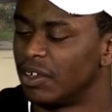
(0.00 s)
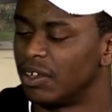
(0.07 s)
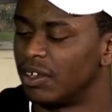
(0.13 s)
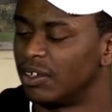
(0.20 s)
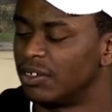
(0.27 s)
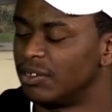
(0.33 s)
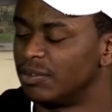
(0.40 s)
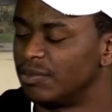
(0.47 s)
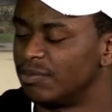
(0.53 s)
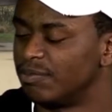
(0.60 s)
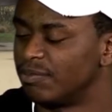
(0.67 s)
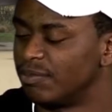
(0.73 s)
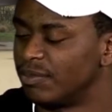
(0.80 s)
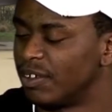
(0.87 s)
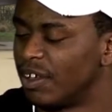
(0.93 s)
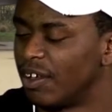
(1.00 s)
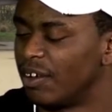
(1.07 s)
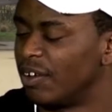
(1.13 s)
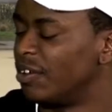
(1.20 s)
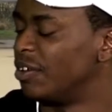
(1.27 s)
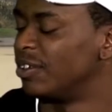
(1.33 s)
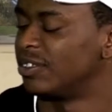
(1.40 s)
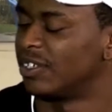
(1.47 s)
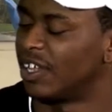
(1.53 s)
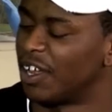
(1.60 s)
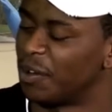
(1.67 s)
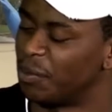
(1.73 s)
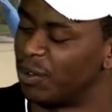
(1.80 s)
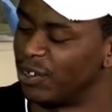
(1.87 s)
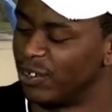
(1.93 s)
I don't know. There's a lot
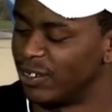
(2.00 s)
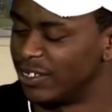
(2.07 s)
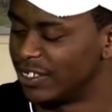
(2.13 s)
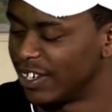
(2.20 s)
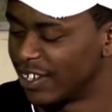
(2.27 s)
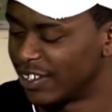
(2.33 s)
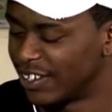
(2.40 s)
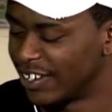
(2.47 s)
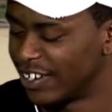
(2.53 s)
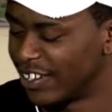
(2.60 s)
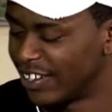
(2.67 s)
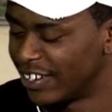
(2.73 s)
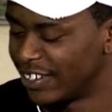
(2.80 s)
of producers out there.